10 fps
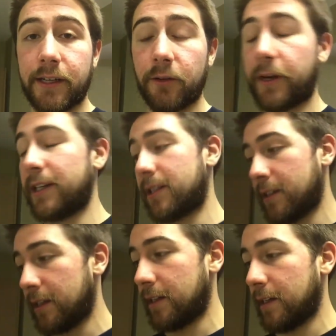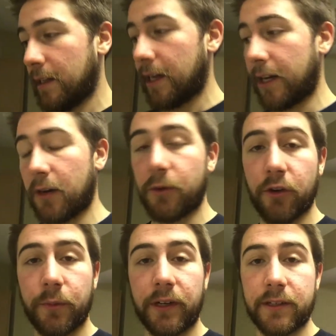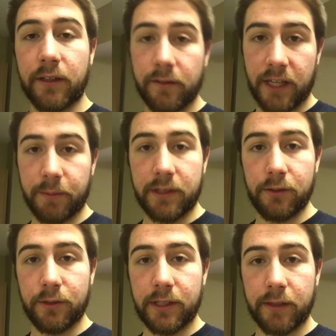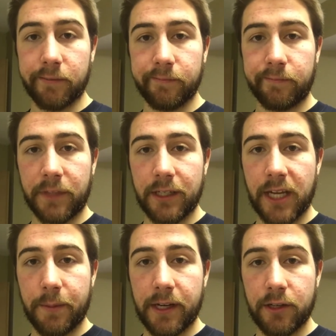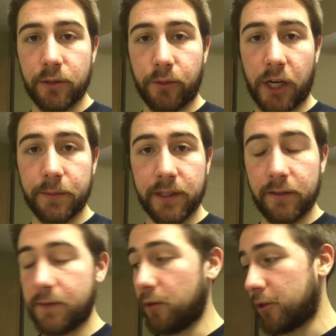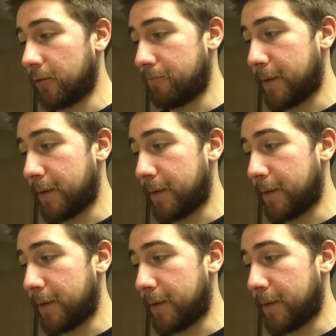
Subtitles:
Otherwise, we open ourselves up to some contamination problems in the future.